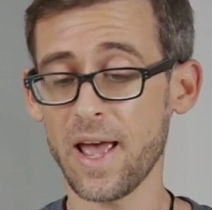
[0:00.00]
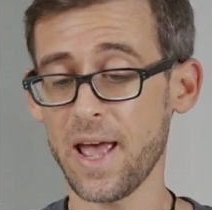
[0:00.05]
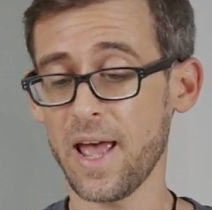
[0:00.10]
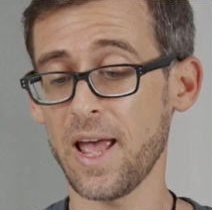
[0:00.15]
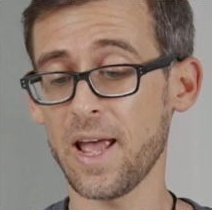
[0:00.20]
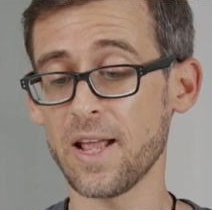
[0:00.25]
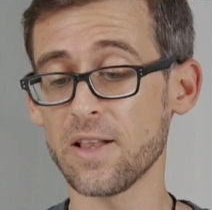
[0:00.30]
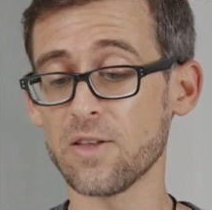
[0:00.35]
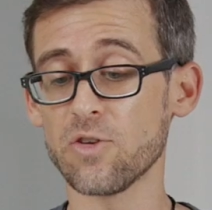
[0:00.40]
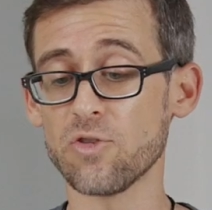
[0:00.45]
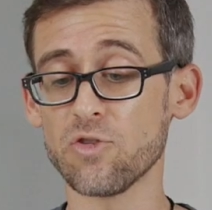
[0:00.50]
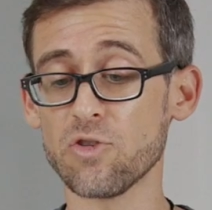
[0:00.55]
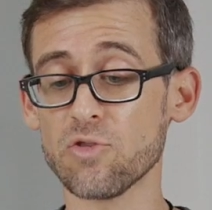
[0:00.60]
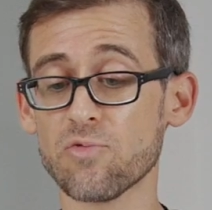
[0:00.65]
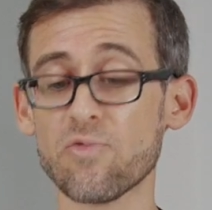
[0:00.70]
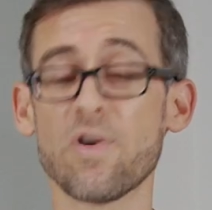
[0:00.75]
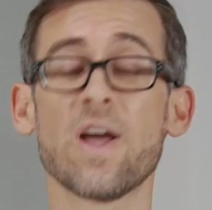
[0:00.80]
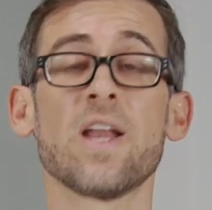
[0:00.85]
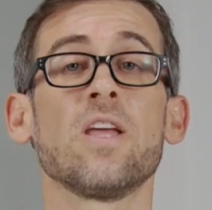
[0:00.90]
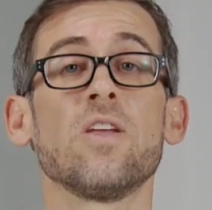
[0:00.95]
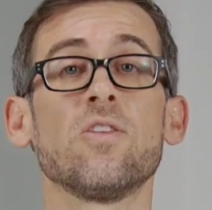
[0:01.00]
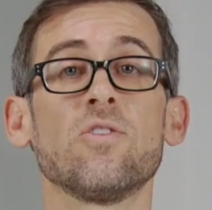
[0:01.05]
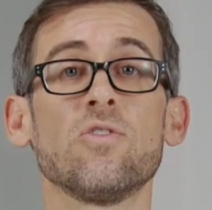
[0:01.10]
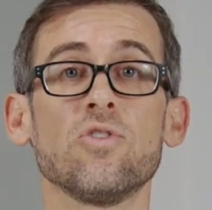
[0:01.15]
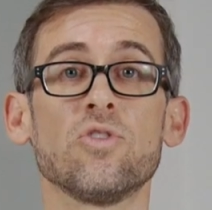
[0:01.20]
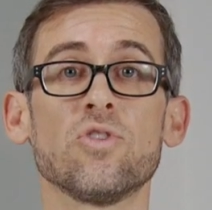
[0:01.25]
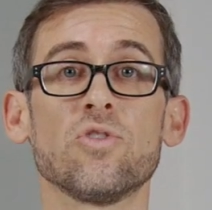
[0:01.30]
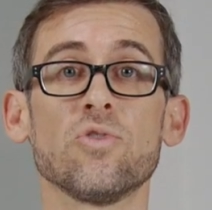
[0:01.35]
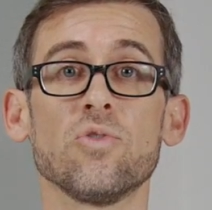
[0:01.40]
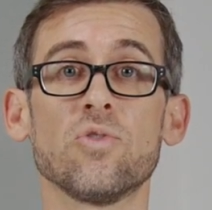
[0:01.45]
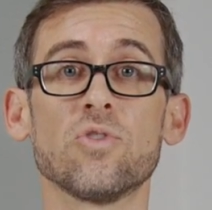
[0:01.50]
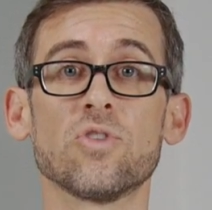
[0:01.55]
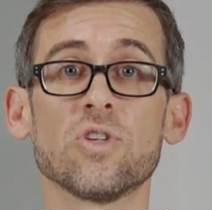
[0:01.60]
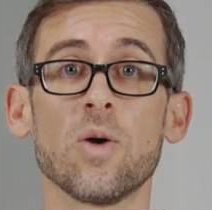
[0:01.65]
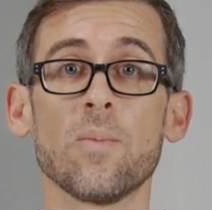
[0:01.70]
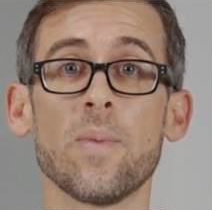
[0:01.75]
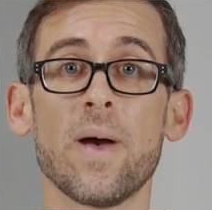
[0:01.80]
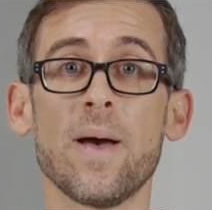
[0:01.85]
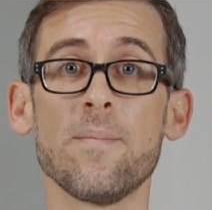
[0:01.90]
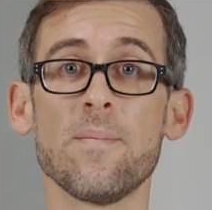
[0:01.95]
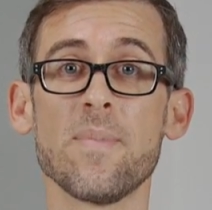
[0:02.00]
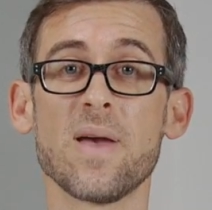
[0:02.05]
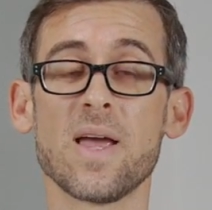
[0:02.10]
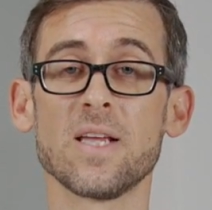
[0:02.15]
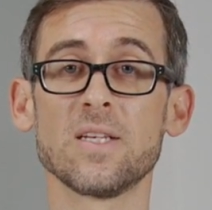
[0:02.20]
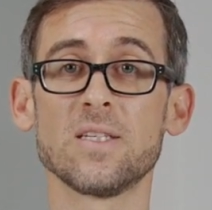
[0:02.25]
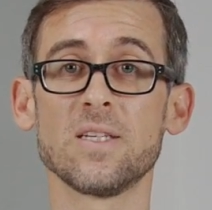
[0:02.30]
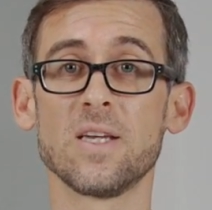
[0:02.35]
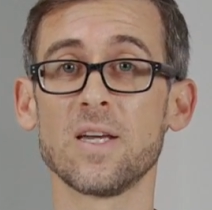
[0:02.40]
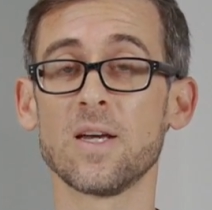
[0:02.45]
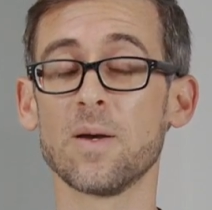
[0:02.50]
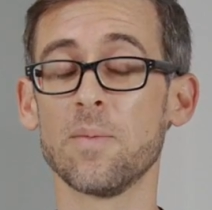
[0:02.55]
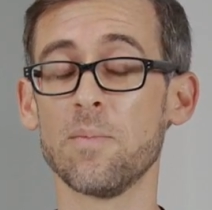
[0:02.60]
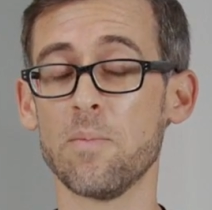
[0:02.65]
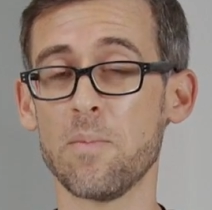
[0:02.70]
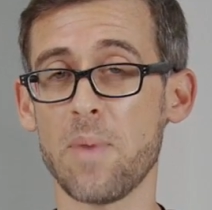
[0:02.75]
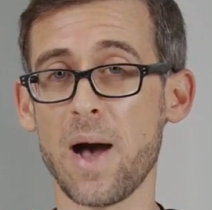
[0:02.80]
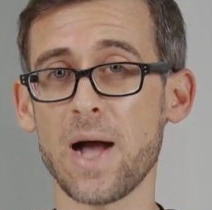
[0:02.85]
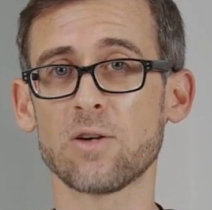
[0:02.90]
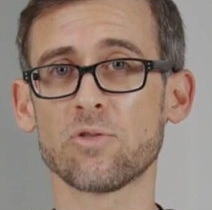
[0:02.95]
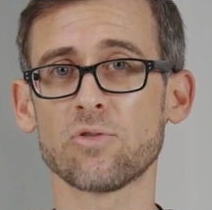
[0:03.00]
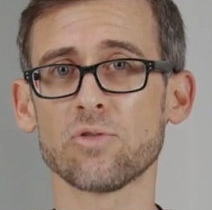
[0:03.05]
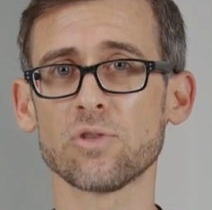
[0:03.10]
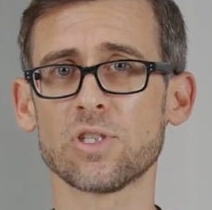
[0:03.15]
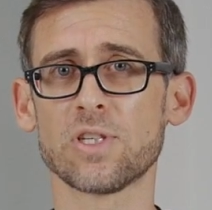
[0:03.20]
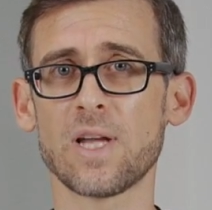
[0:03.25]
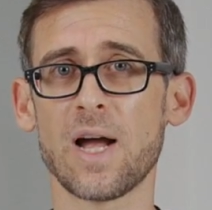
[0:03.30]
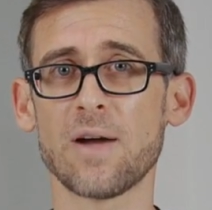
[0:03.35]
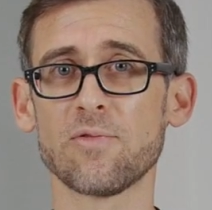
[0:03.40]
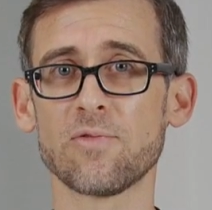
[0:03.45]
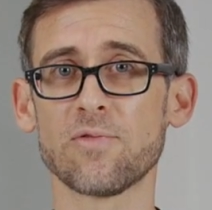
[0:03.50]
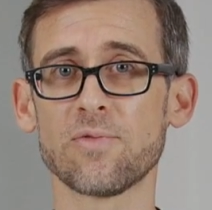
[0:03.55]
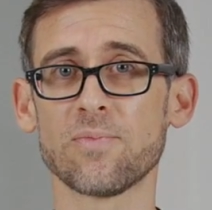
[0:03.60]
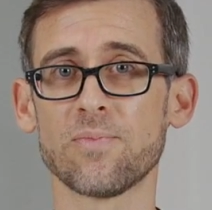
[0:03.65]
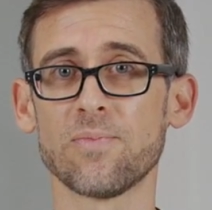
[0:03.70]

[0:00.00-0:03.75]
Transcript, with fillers: and you're ready to shoot some amazing macro stuff.